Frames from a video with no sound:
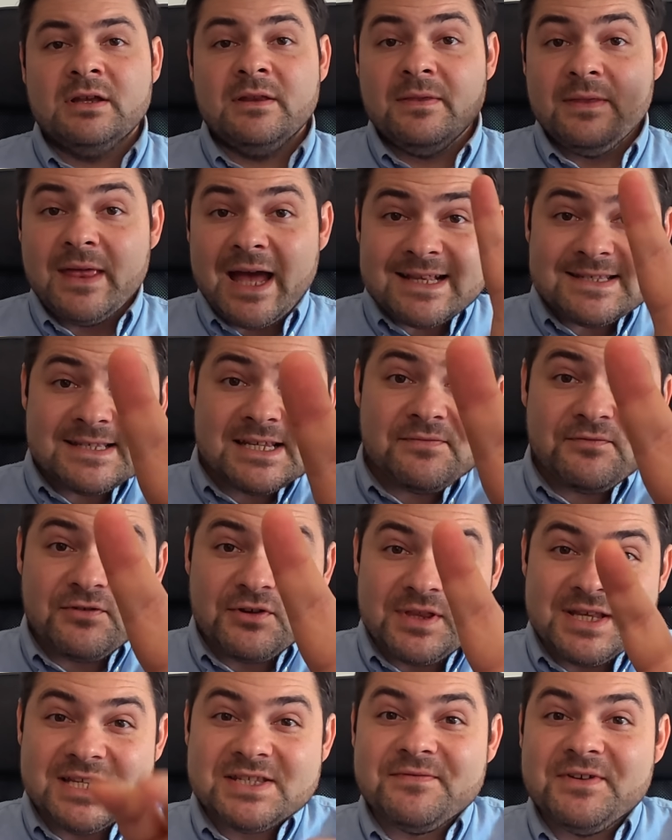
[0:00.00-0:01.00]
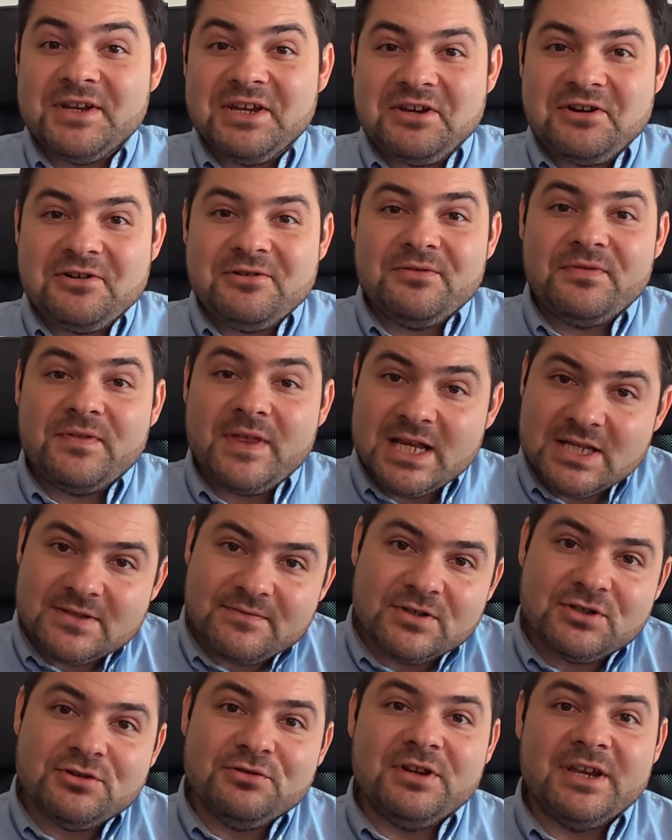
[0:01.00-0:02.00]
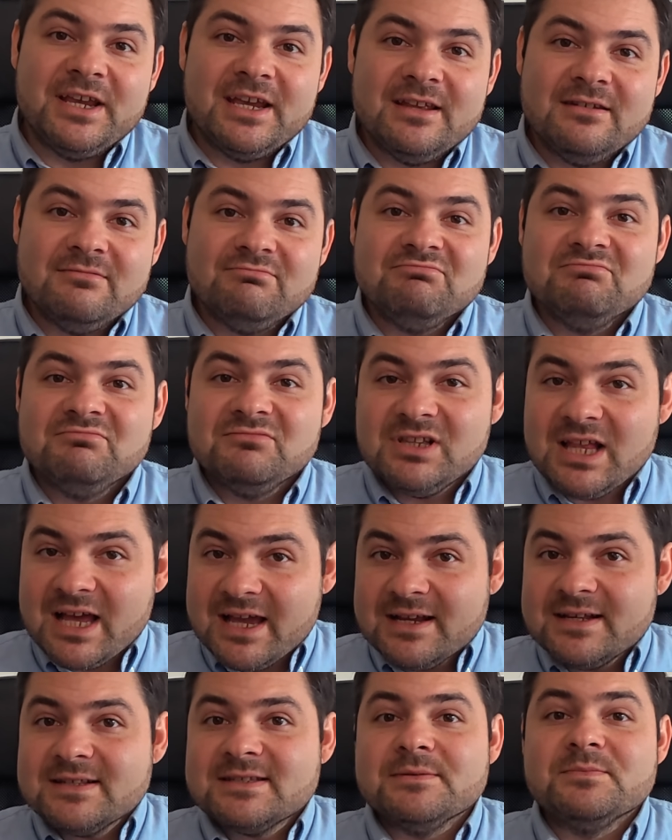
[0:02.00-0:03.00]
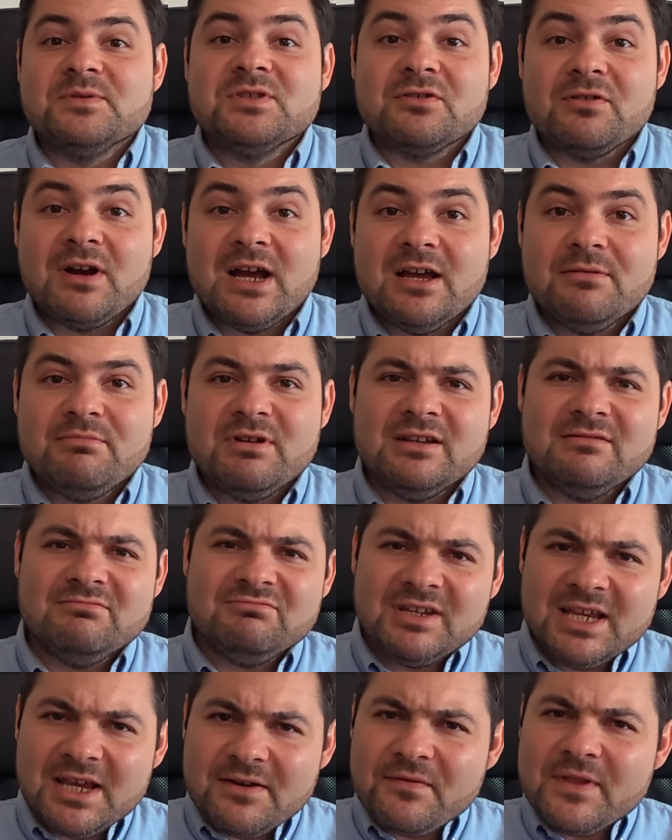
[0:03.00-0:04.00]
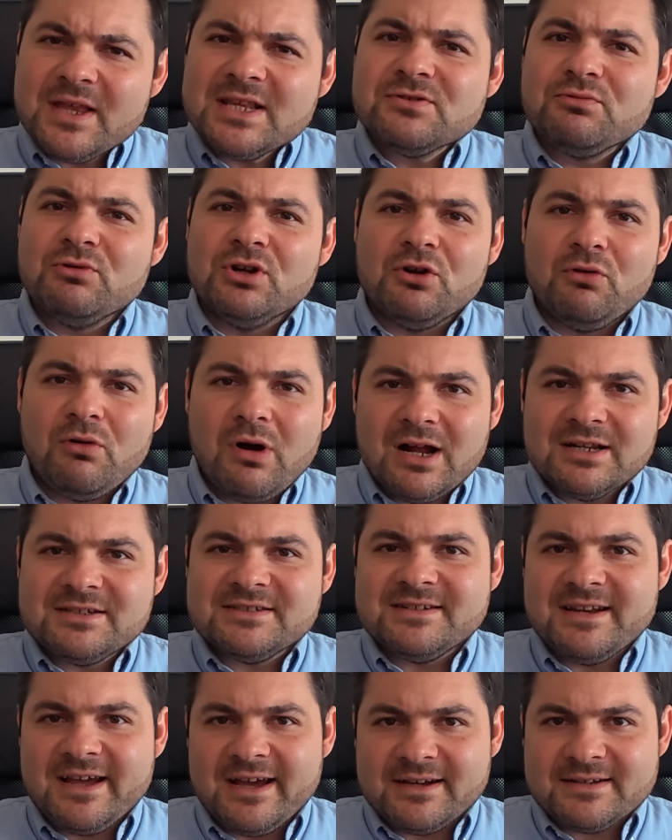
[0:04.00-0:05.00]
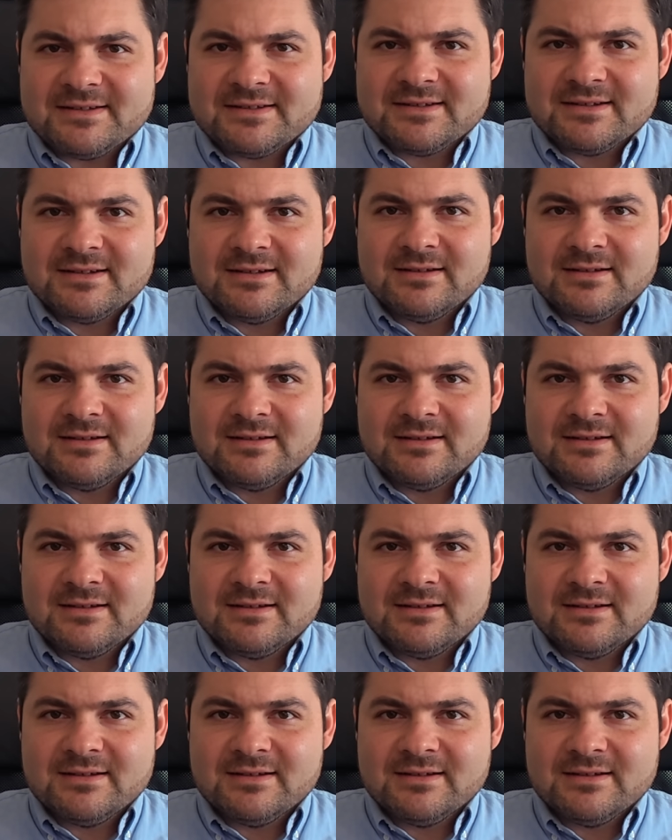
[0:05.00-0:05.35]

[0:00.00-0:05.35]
That's it for this video. Thanks for tuning in. Like, subscribe, and give this one a watch next.